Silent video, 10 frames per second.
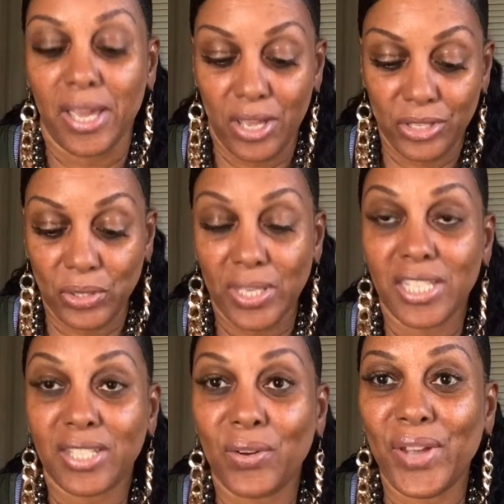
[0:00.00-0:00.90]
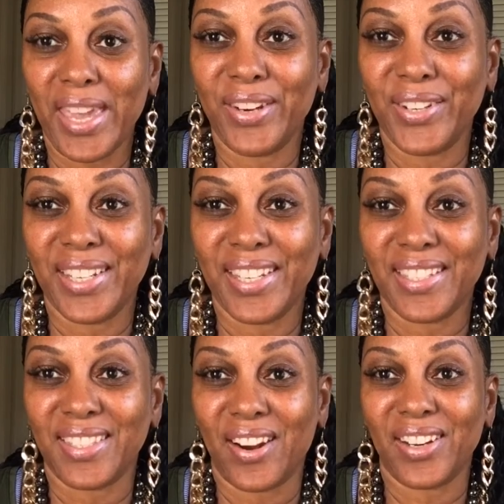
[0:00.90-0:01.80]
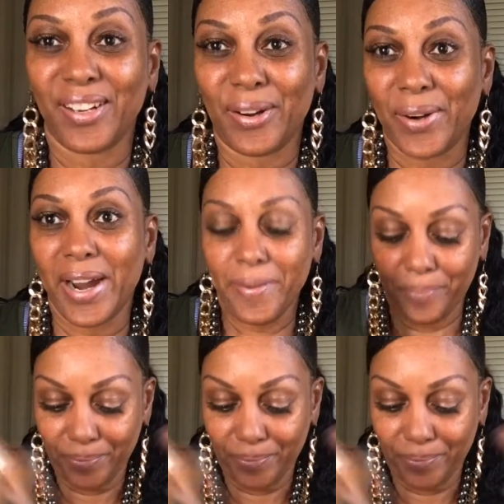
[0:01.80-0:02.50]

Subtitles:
So let's go ahead on and get started, all right?